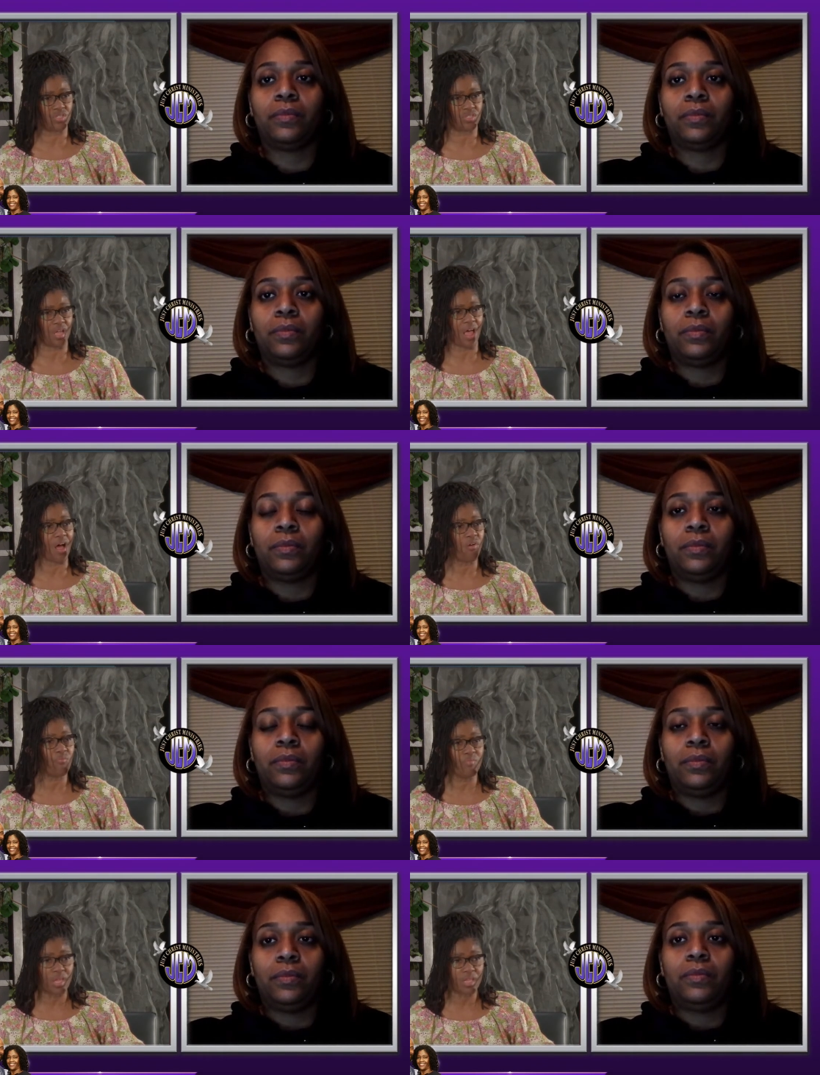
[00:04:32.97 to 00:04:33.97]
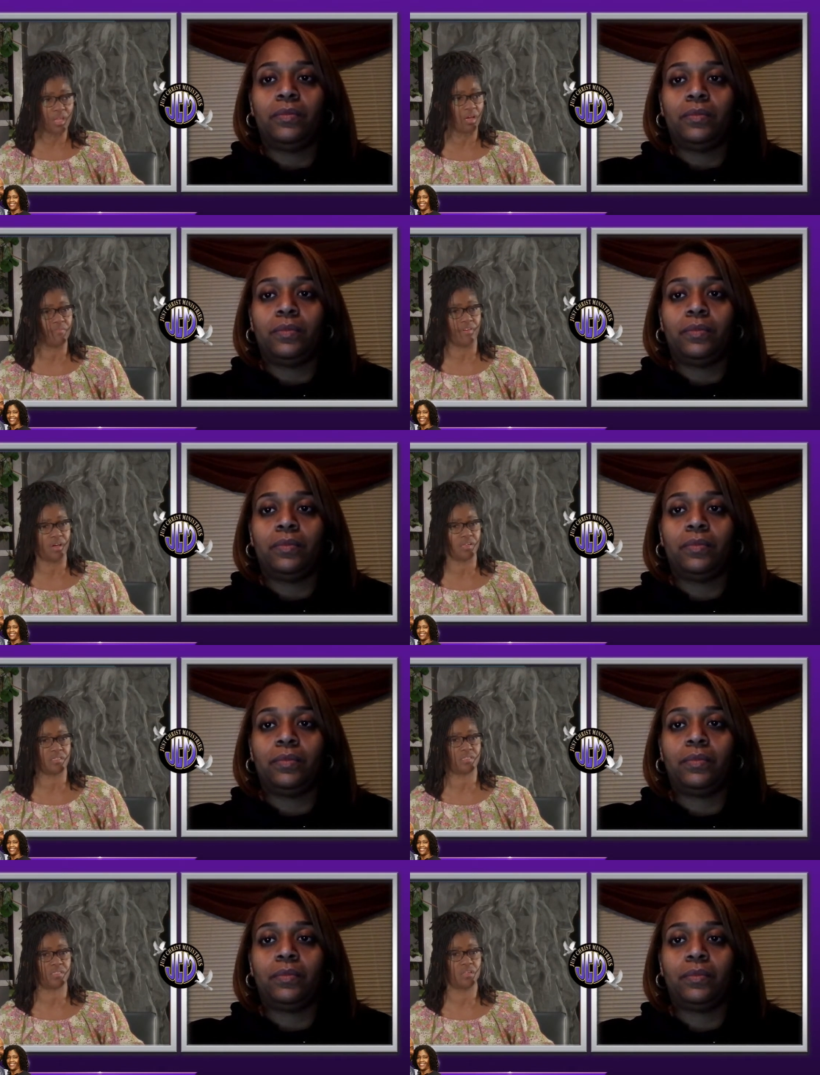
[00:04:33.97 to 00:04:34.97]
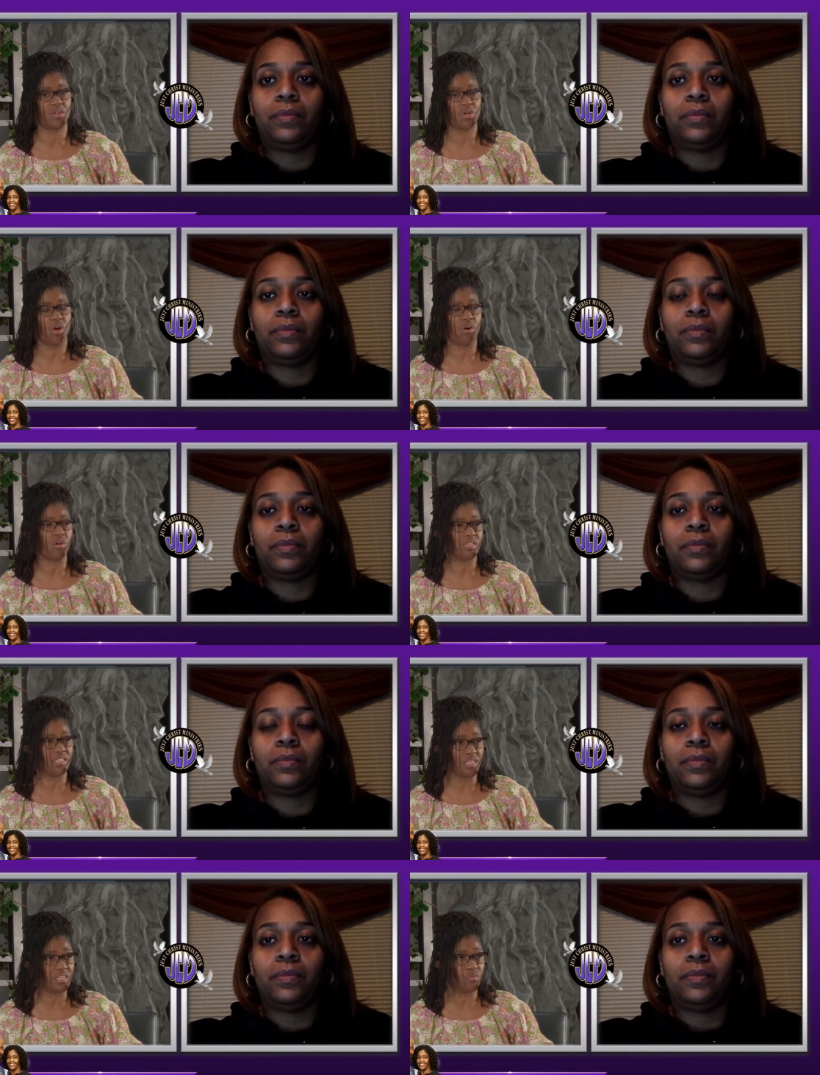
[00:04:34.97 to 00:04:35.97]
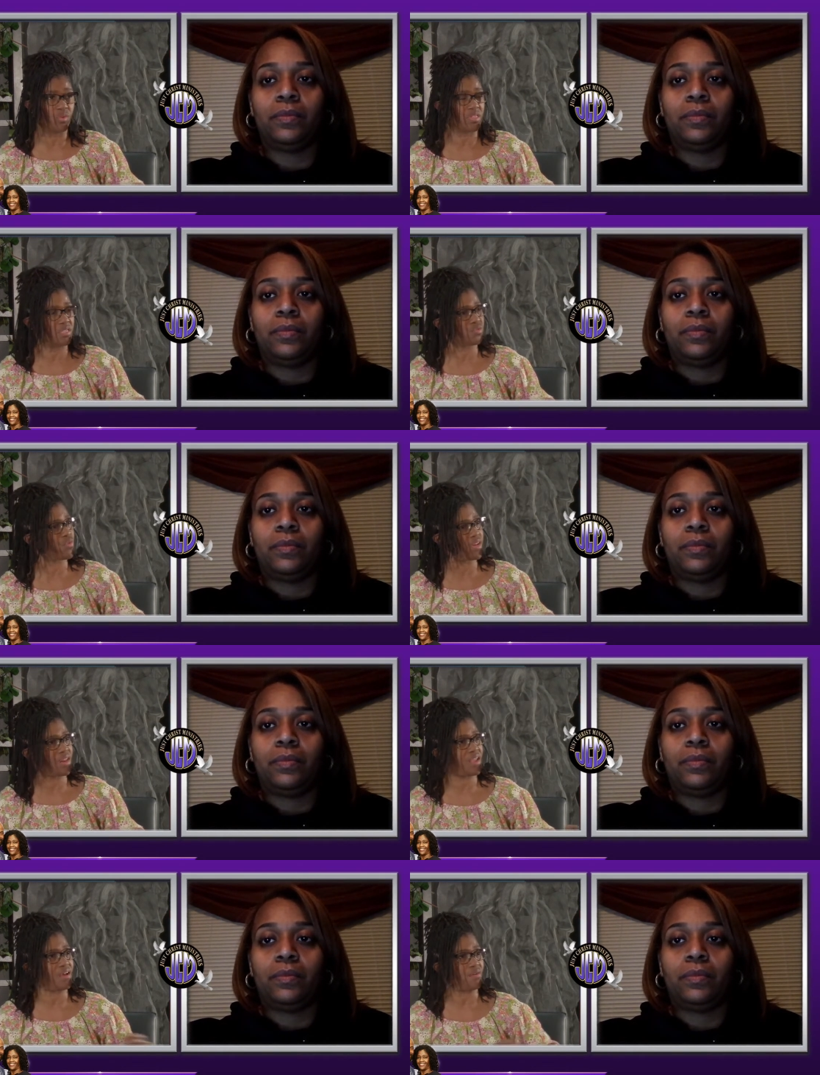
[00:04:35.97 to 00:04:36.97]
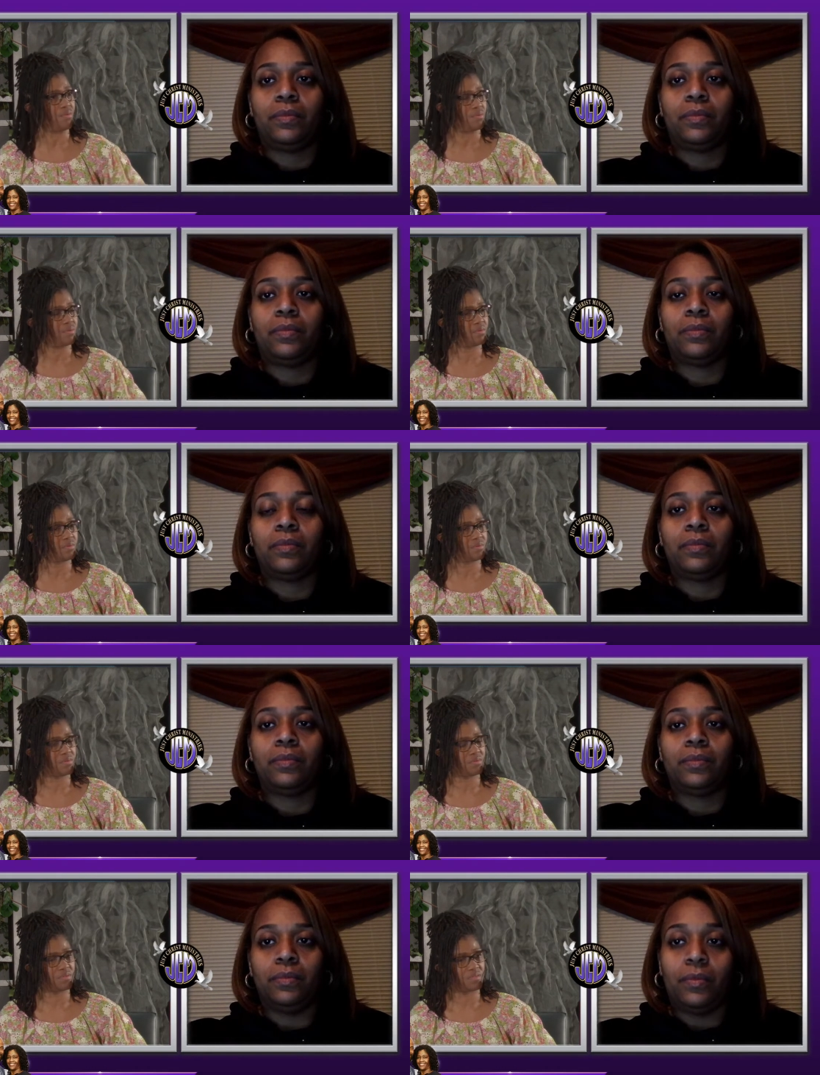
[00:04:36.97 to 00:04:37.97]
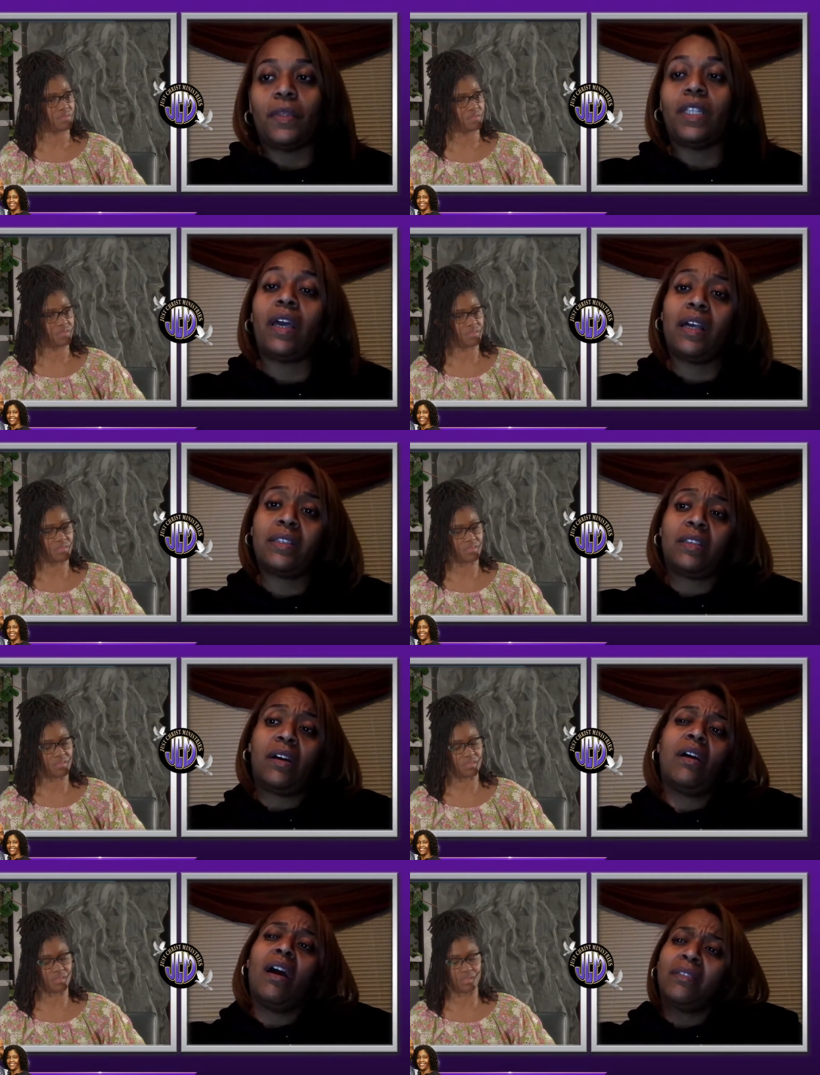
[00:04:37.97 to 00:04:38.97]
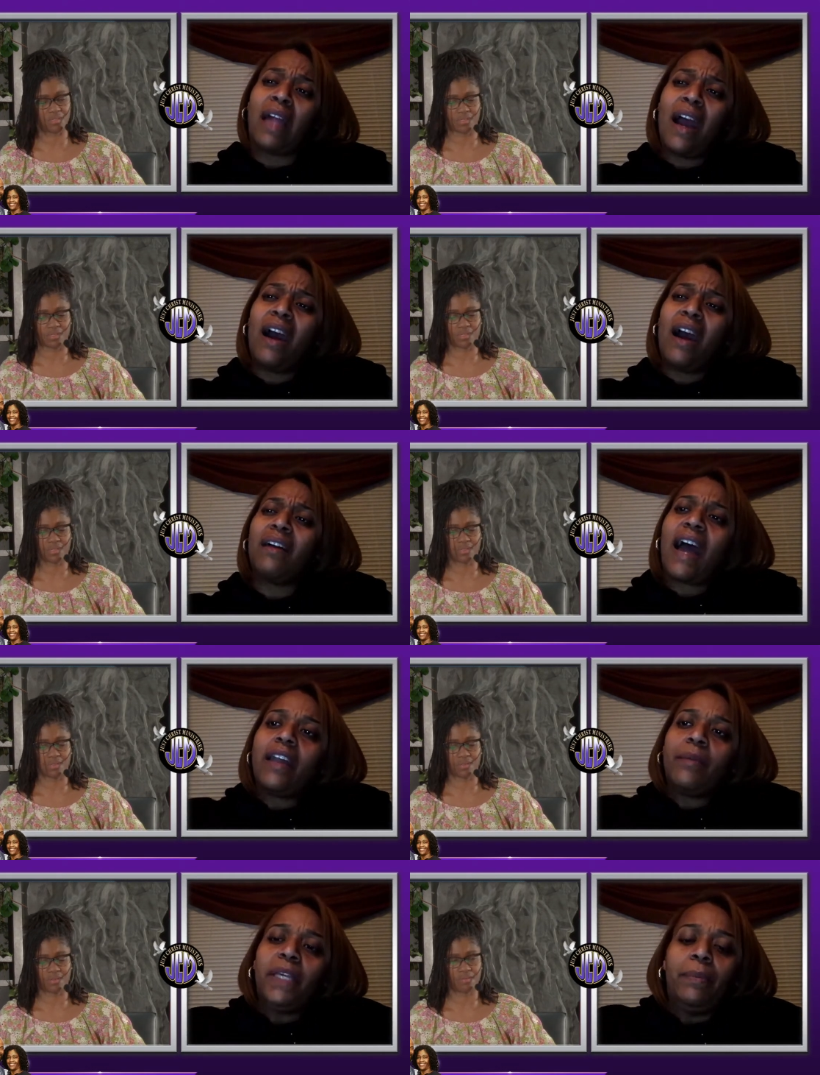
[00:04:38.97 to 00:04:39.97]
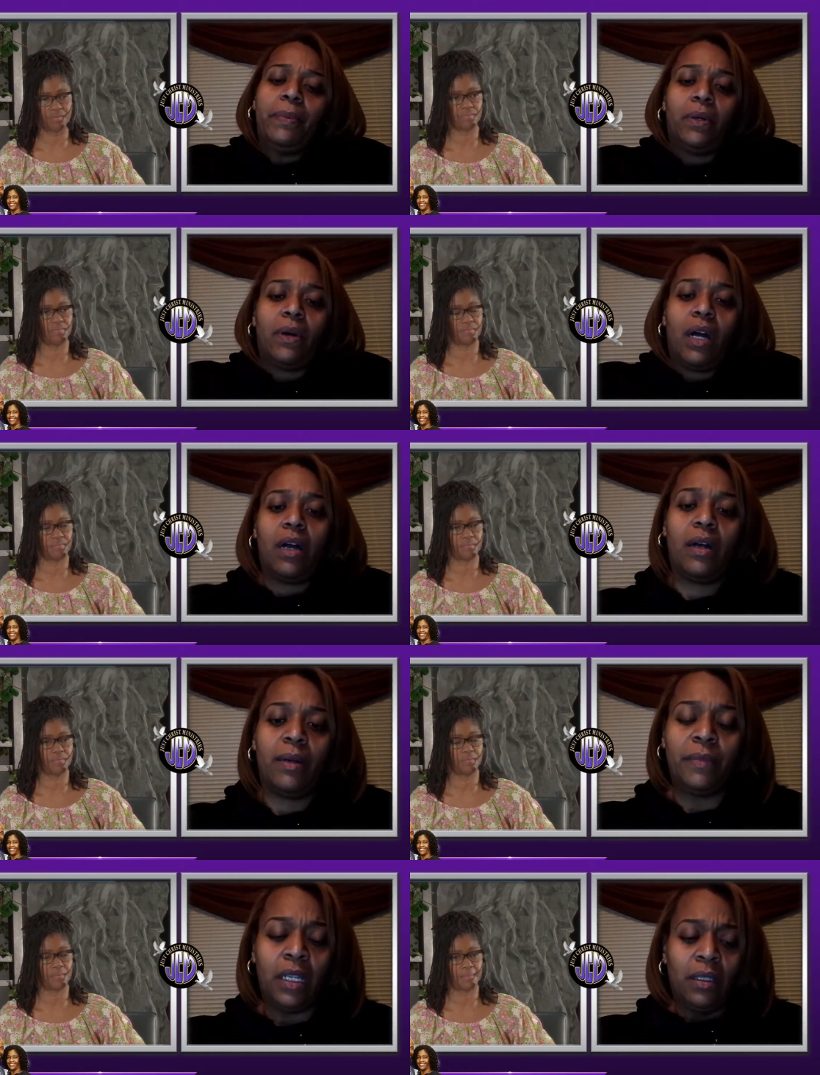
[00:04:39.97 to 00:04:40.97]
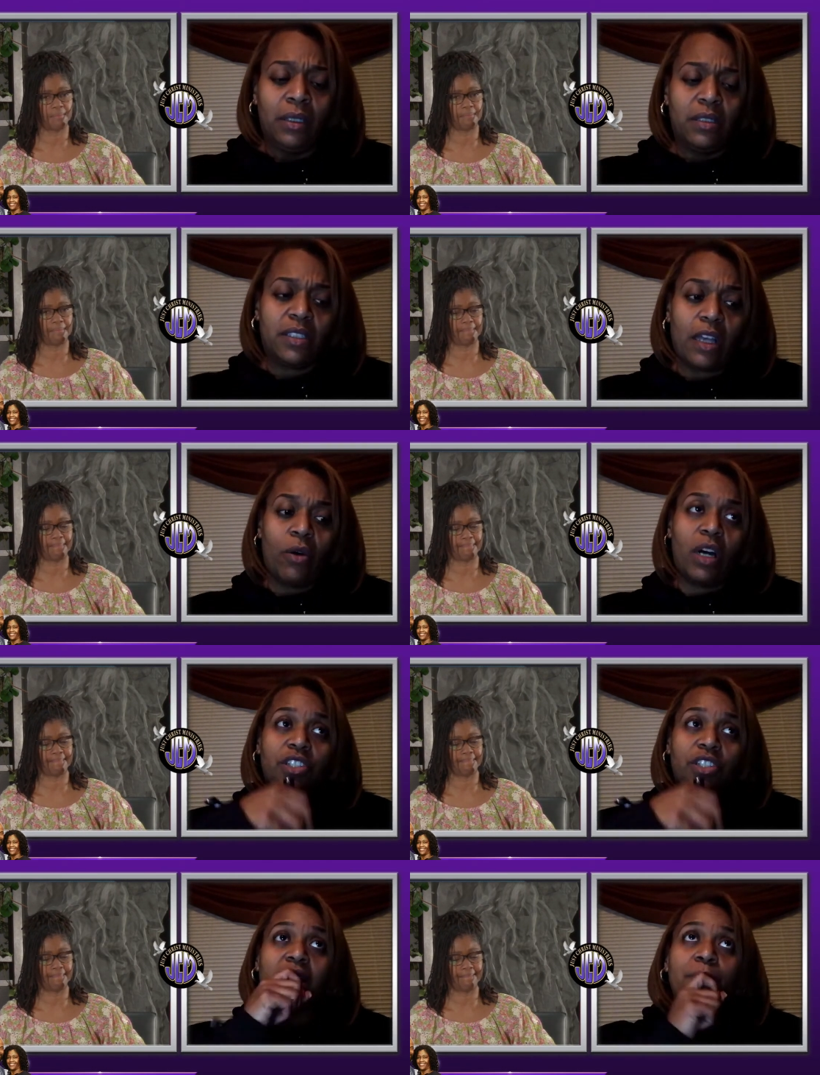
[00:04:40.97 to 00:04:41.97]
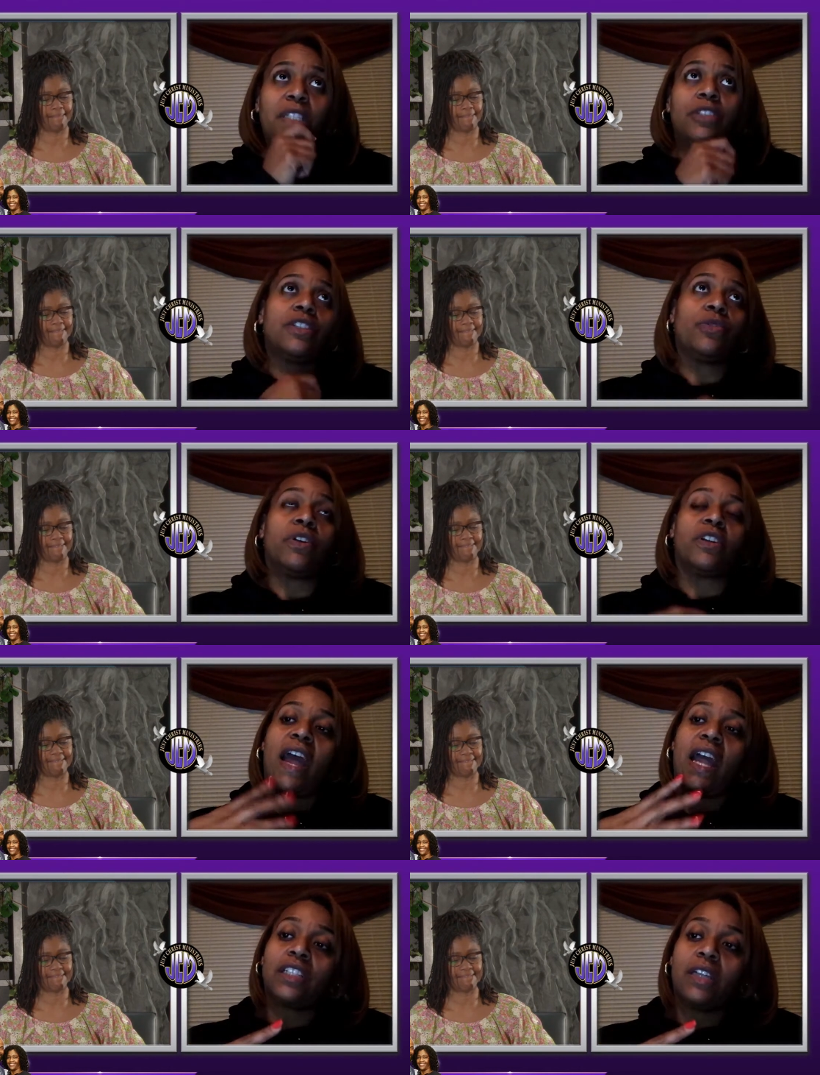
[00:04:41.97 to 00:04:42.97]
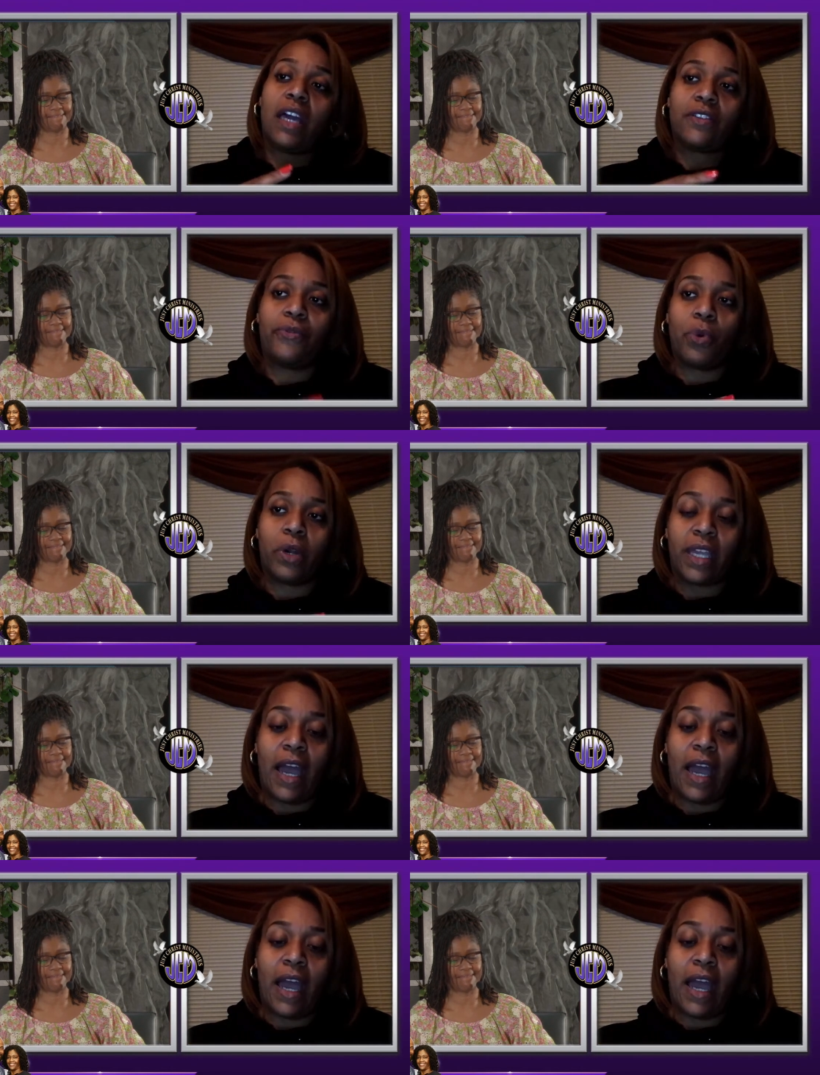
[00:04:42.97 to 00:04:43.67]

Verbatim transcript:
Speaker 1: how many of us are dealing with this right now?
Speaker 2: Yes, uh, a lot a lot of people. Um, so adjustment disorder actually has four